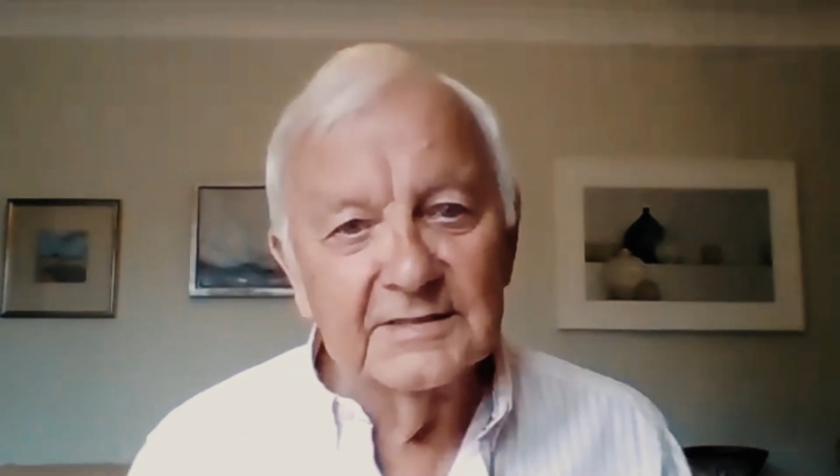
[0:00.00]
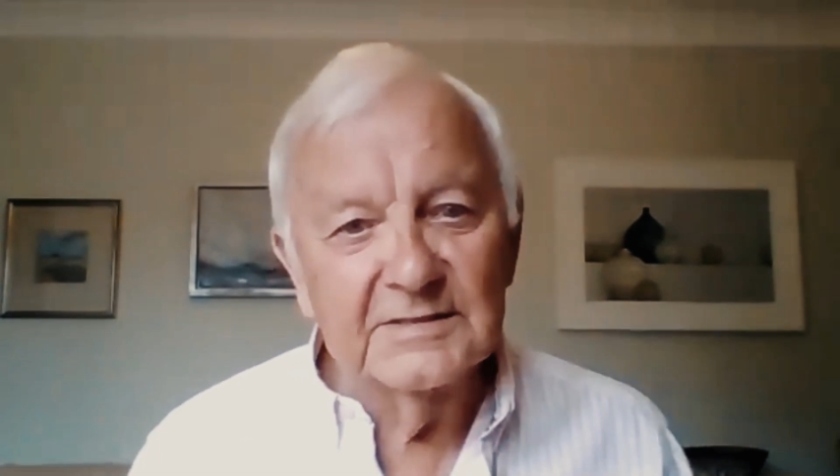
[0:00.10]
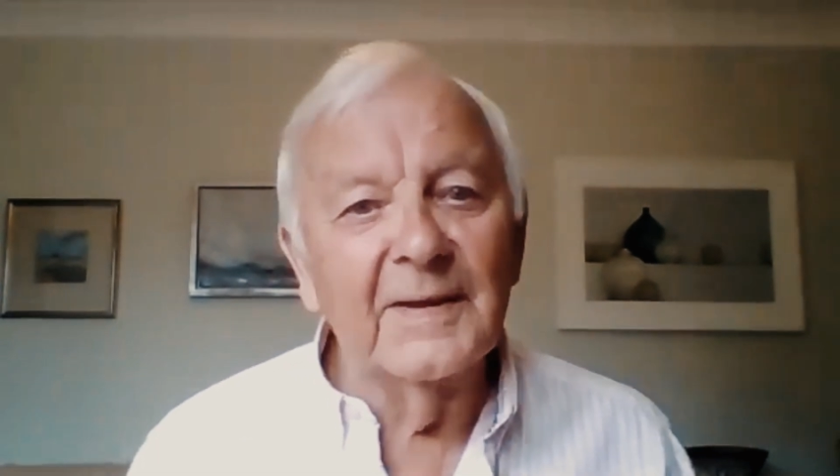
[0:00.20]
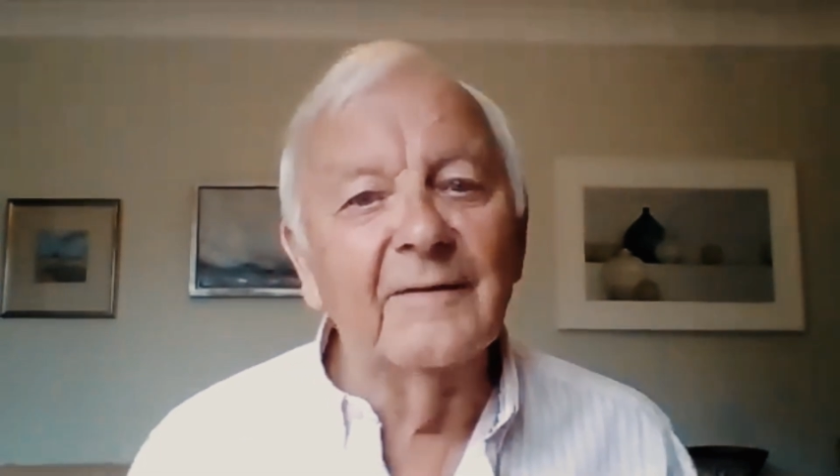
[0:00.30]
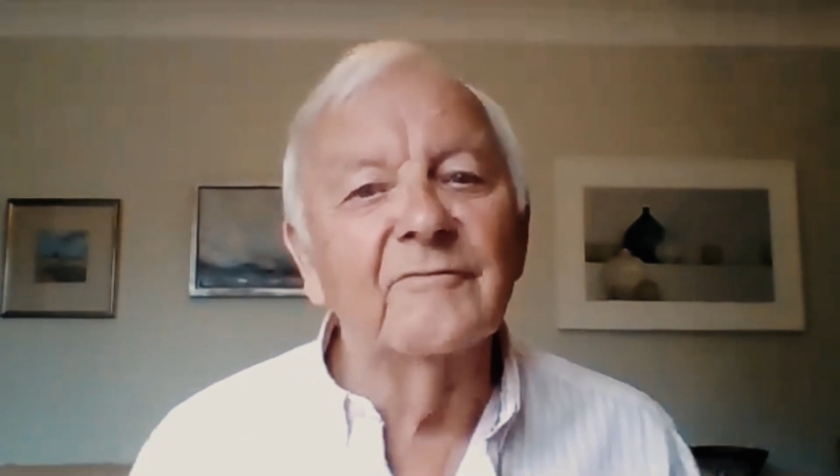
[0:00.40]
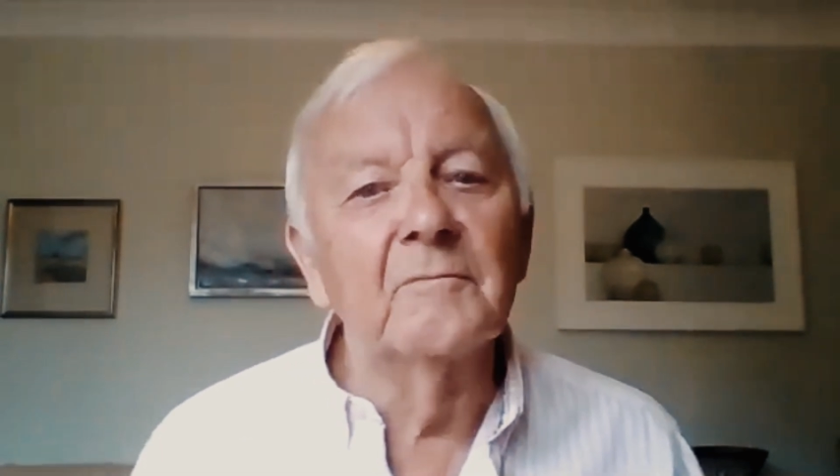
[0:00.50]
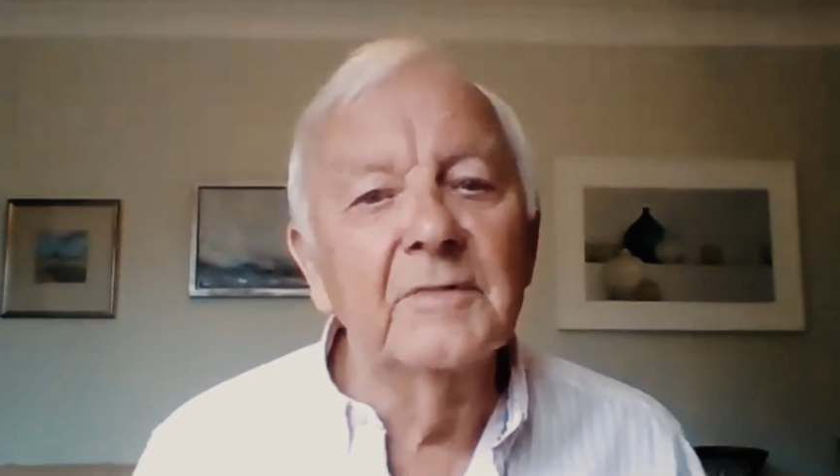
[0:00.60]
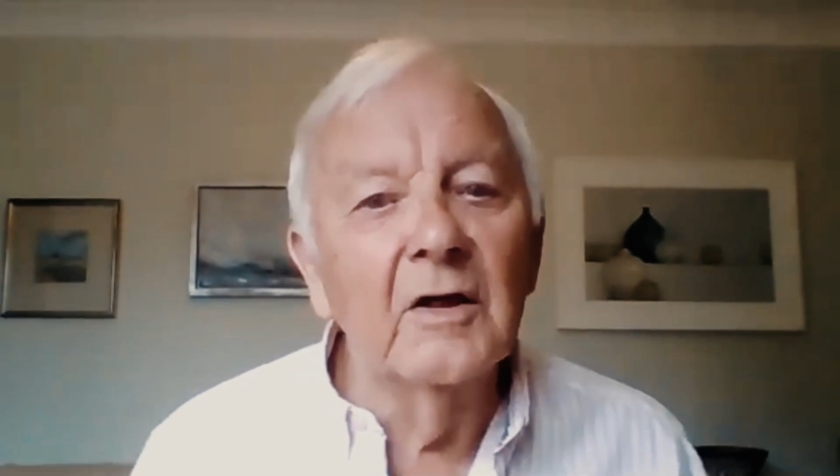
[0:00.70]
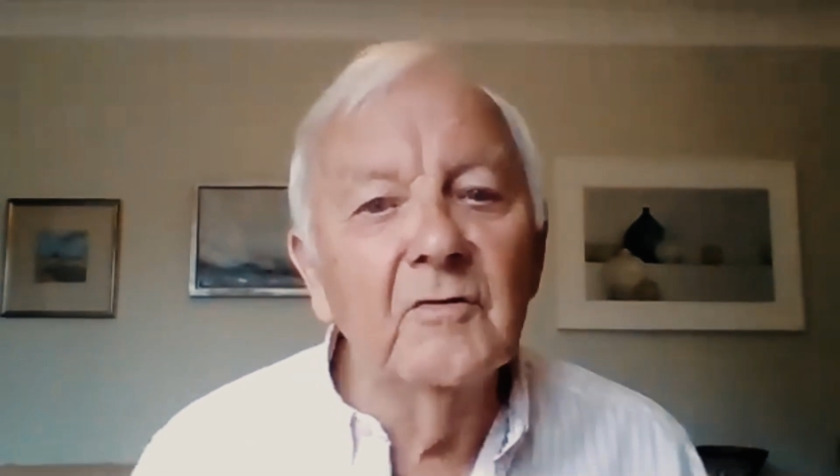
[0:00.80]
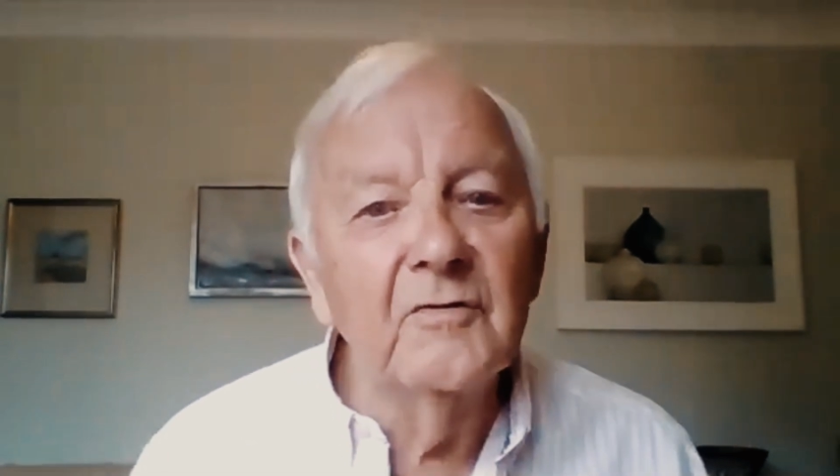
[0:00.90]
speak from
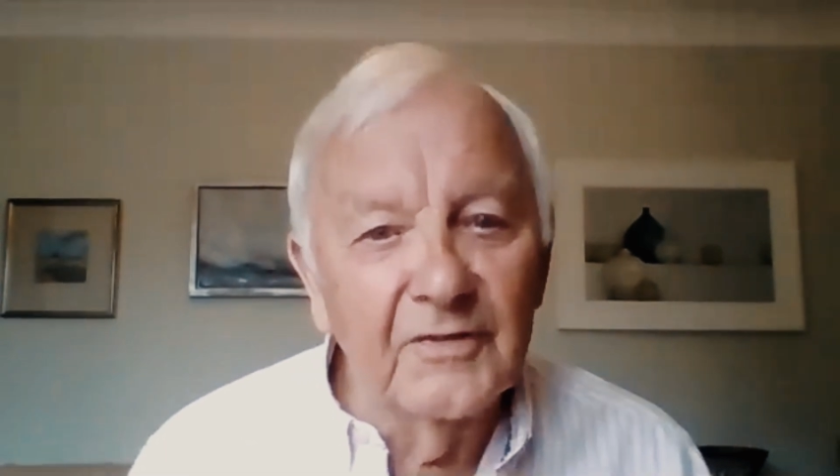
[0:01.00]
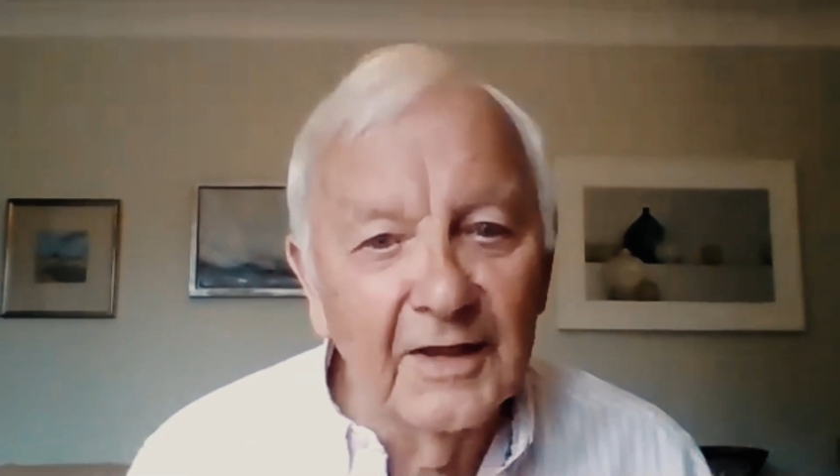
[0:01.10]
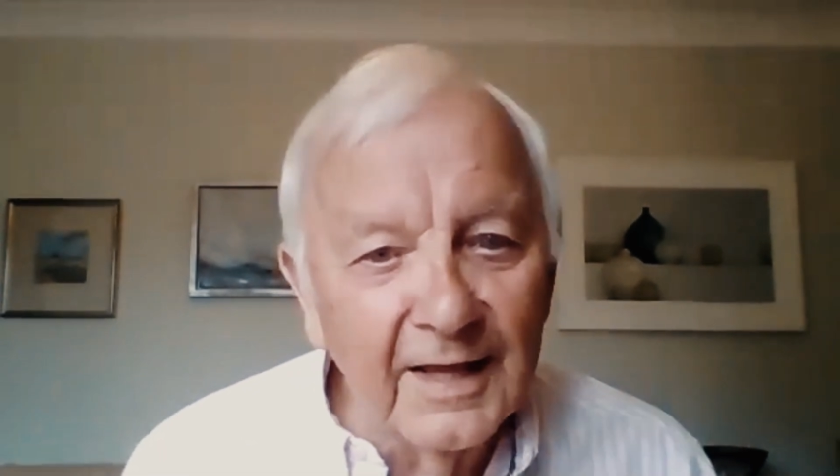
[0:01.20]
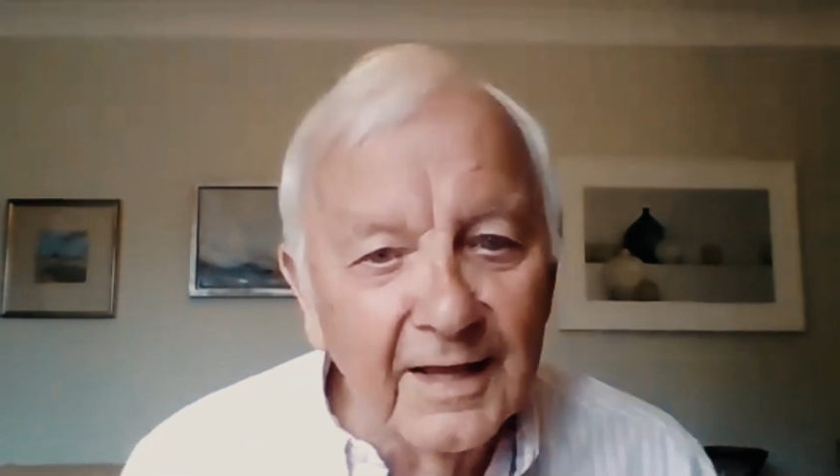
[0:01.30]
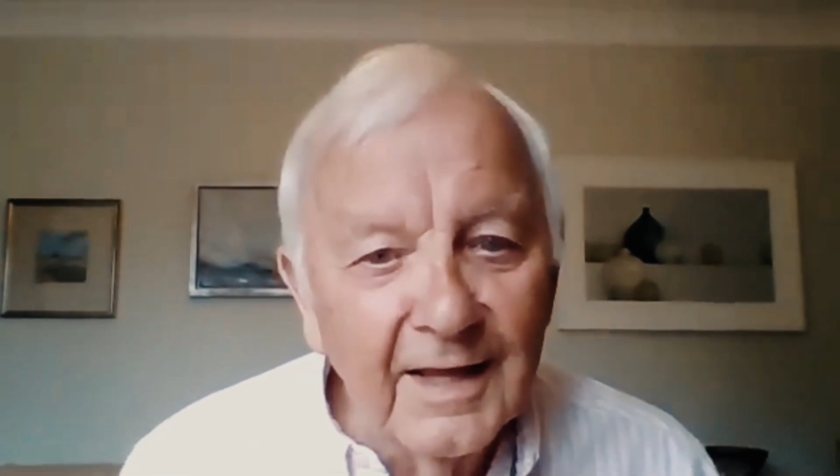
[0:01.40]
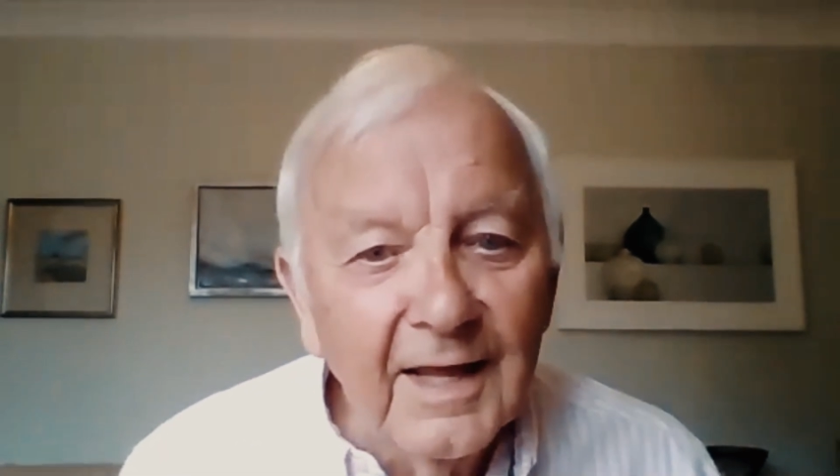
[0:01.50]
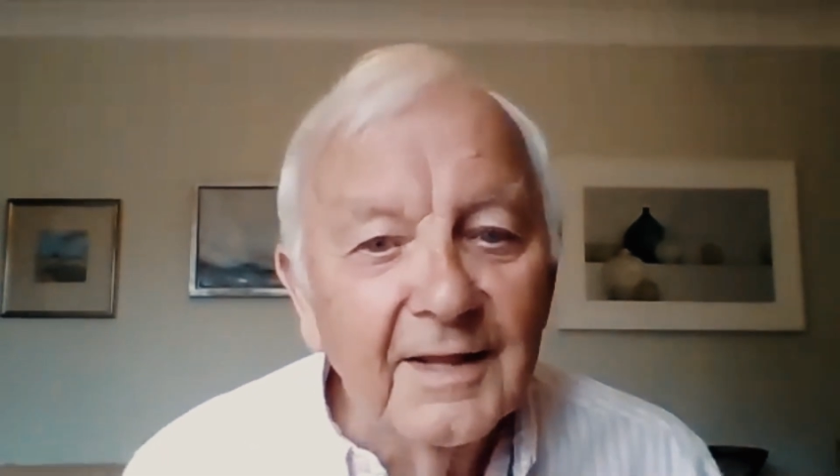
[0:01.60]
no thing.